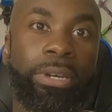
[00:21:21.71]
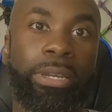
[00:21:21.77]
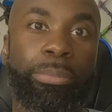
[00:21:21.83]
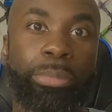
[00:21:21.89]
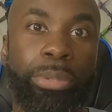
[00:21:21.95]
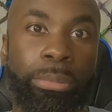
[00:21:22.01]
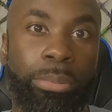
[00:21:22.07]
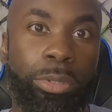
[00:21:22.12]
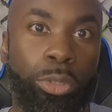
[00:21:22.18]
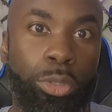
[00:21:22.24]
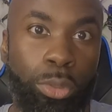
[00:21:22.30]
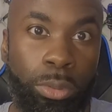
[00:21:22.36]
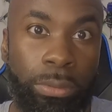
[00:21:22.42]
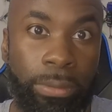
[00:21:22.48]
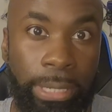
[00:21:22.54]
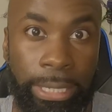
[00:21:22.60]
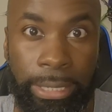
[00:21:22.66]
what people
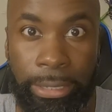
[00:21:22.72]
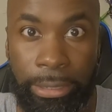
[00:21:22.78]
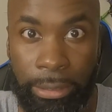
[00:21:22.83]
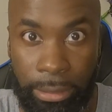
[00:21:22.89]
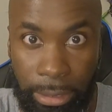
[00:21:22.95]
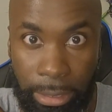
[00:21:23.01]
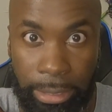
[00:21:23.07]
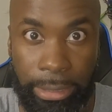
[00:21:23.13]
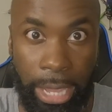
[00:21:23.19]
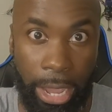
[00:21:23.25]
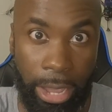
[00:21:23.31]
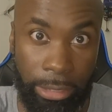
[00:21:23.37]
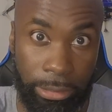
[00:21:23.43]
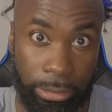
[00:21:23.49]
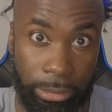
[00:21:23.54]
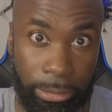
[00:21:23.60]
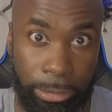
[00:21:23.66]
do when they get
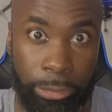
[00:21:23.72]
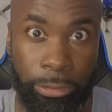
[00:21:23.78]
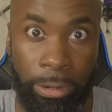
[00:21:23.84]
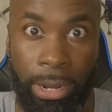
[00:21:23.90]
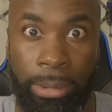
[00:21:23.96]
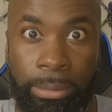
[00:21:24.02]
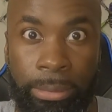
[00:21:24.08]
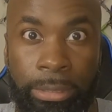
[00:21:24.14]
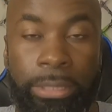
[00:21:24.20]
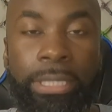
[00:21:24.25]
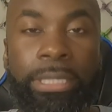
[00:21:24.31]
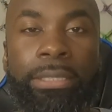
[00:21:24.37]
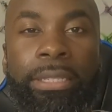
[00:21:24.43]
1,000 subscribers.